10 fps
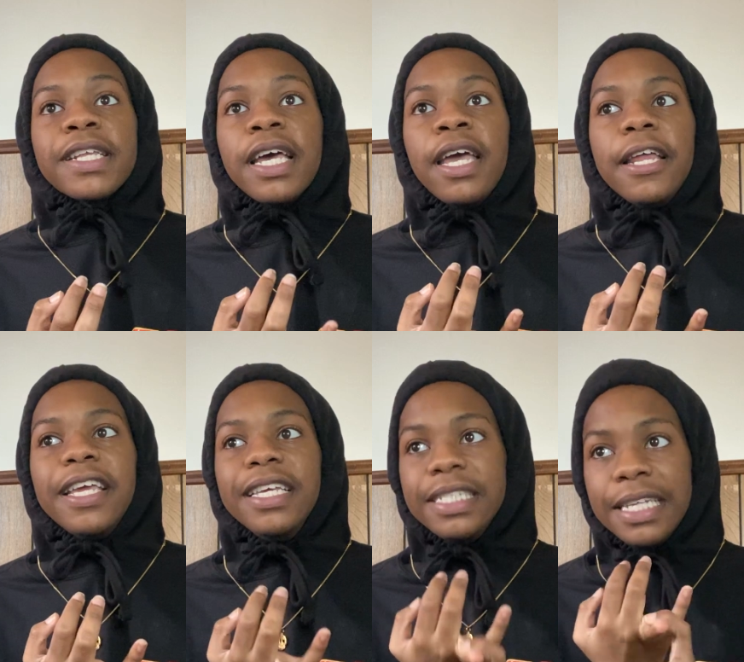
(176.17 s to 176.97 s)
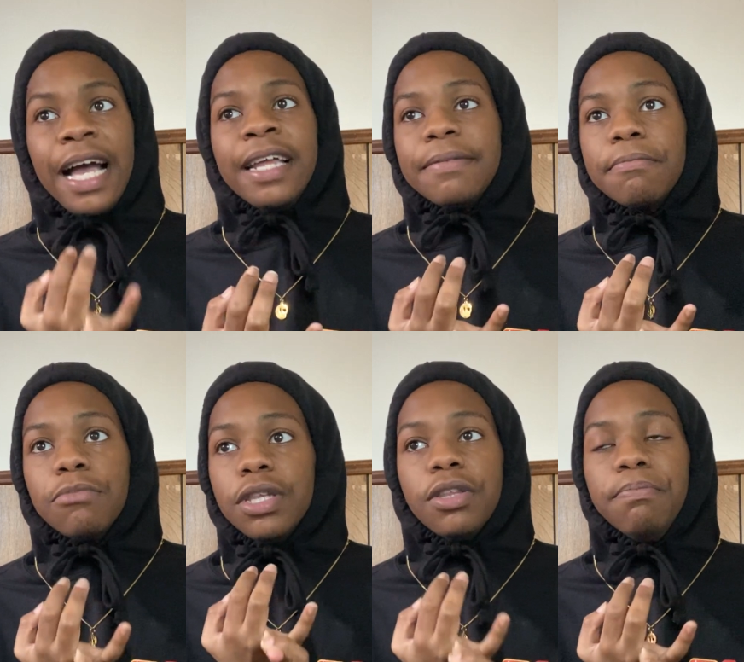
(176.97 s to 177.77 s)
that it's not
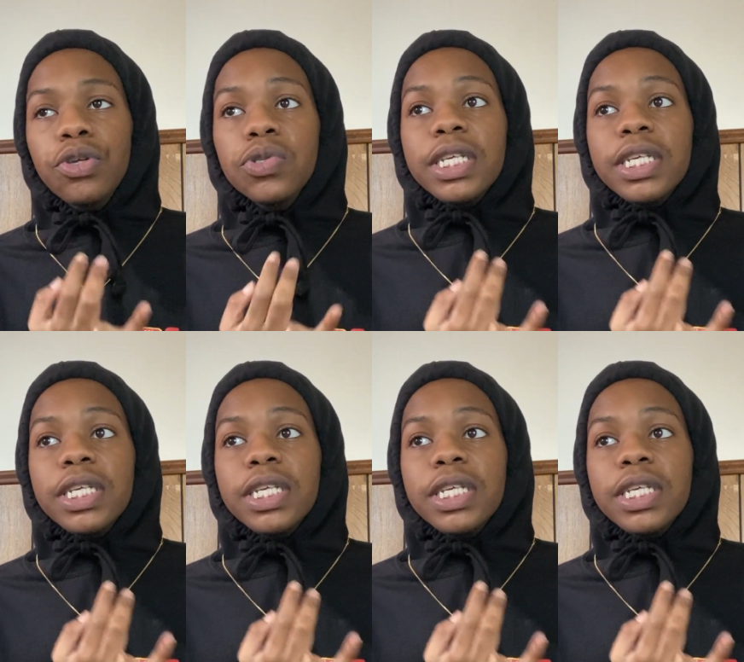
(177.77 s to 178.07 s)
even